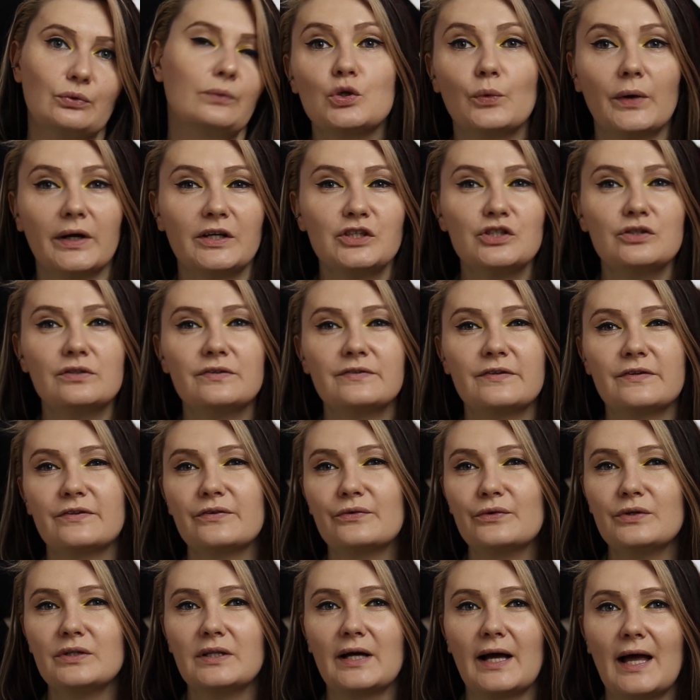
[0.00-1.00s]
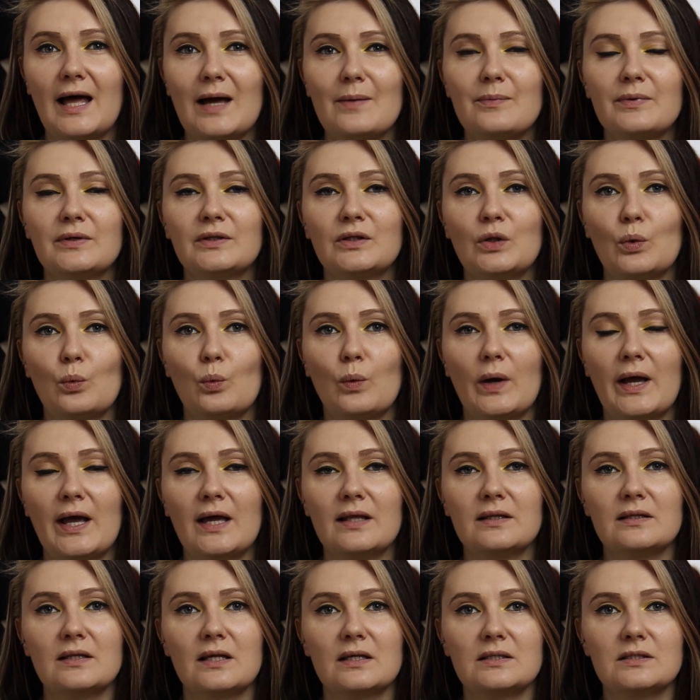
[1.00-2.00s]
So actually the thriller happened
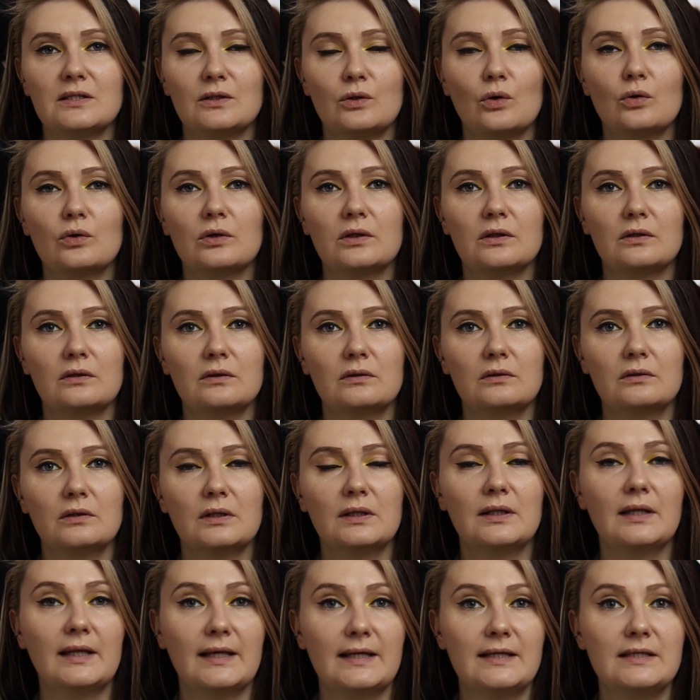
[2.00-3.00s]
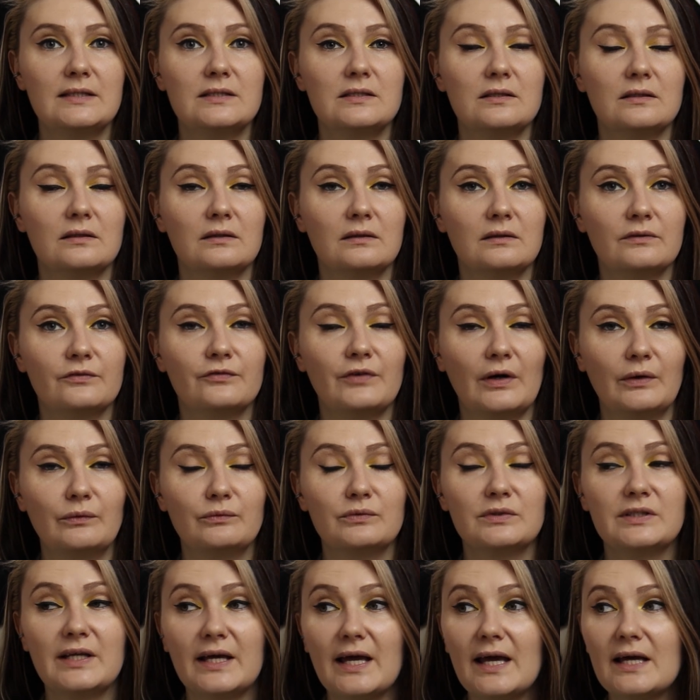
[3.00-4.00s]
when the local lady
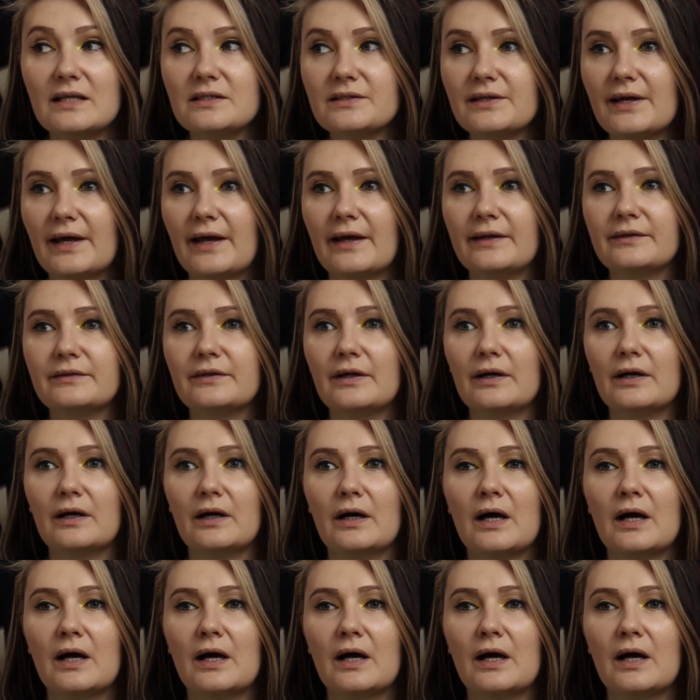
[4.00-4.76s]
found dead, and